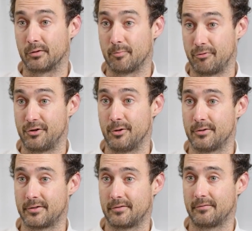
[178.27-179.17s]
to
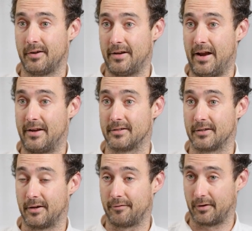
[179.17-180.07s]
produce in any
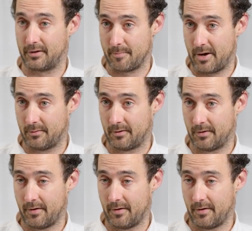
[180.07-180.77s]
significant amount.